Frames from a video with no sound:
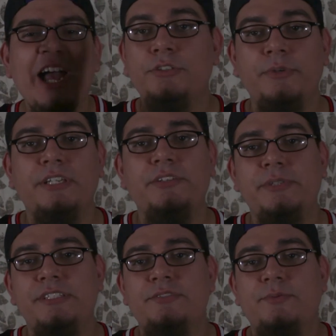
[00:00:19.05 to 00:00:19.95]
So one of the
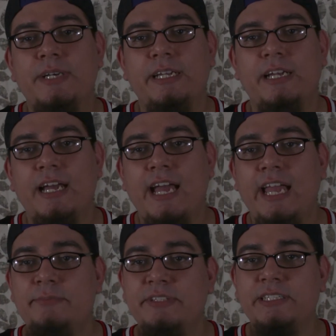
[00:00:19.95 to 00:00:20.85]
reasons why
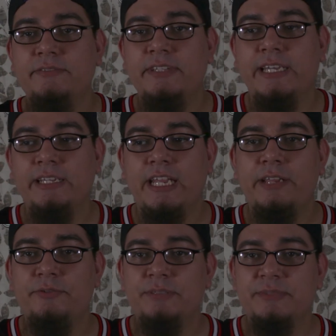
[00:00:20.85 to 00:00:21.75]
I believe that
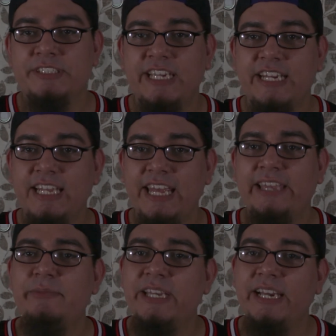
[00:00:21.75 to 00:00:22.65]
Game Grumps is kind of
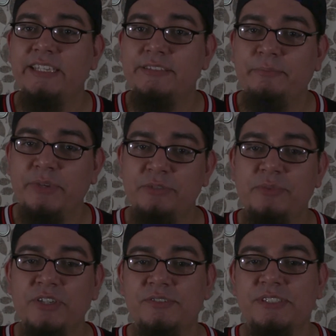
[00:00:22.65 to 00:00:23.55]
lagging behind Beer
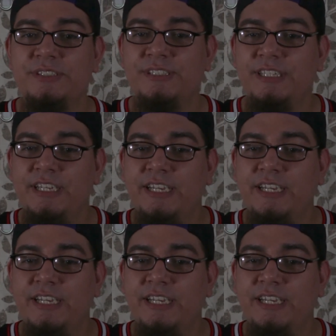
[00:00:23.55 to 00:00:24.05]
Bros is